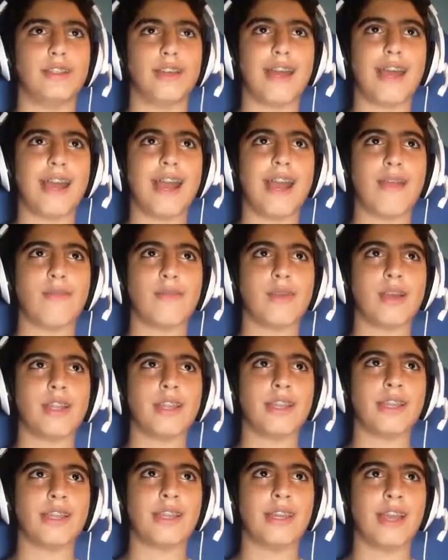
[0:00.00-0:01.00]
I wanna
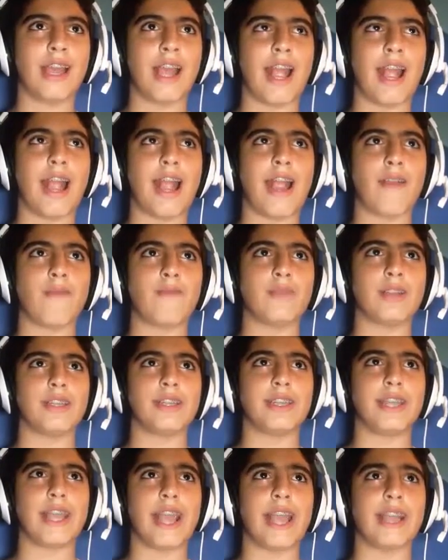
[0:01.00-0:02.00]
come
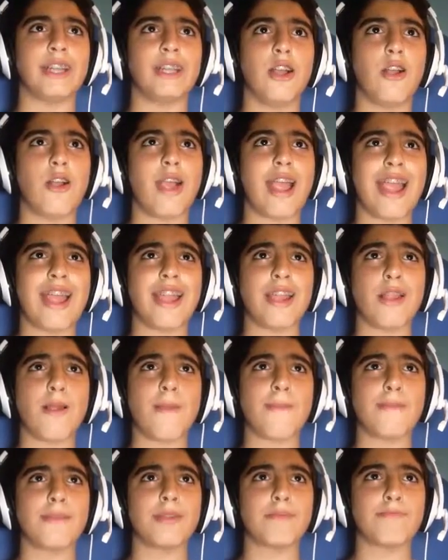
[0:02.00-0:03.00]
now when I'm
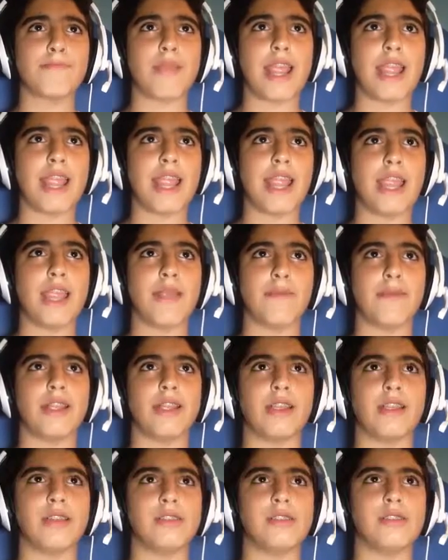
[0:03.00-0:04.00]
breathing.
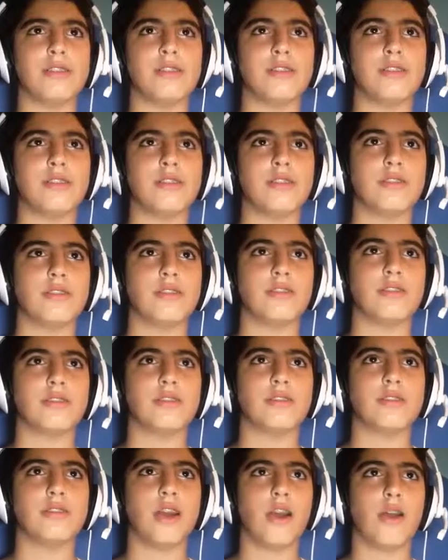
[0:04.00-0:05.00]

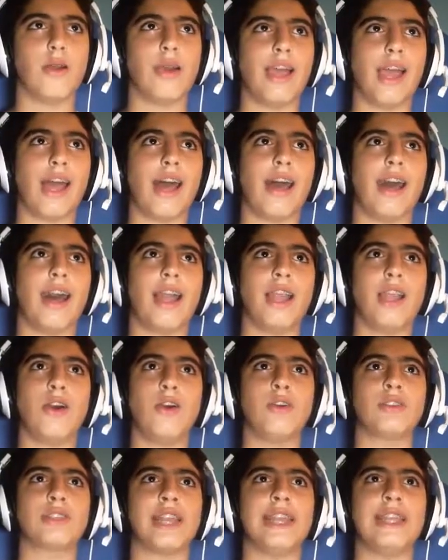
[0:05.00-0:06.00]
Oh yeah, hello
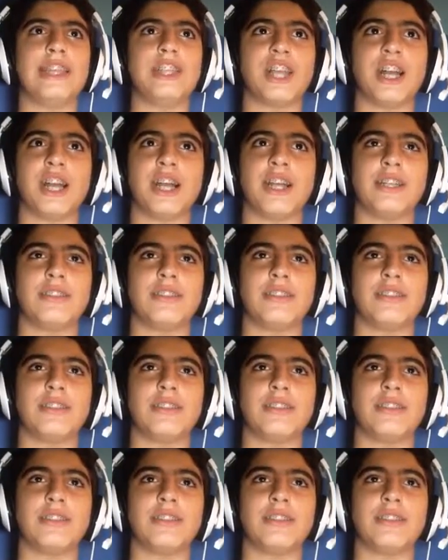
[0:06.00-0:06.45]
Tanisha.